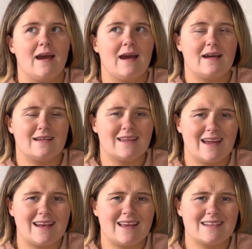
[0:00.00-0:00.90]
And
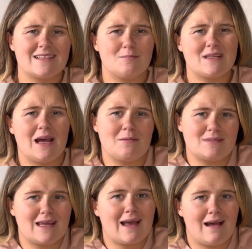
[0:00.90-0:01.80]
yeah, like
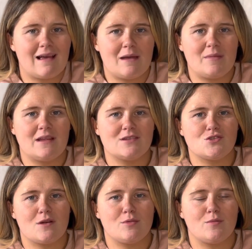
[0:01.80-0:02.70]
sometimes it can get me into
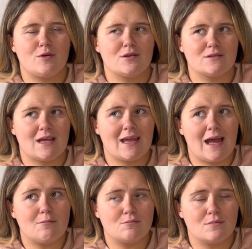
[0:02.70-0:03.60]
trouble because I
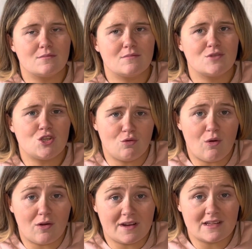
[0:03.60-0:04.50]
am too
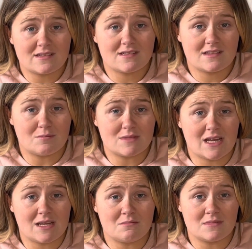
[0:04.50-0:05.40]
honest
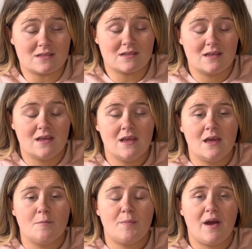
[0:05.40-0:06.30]
sometimes.
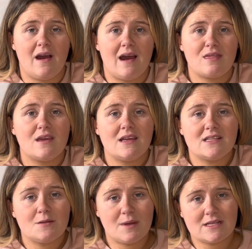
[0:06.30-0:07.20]
But I think
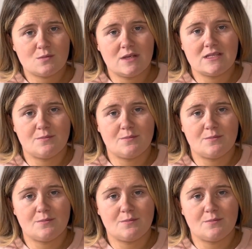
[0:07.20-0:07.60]
it's the best way to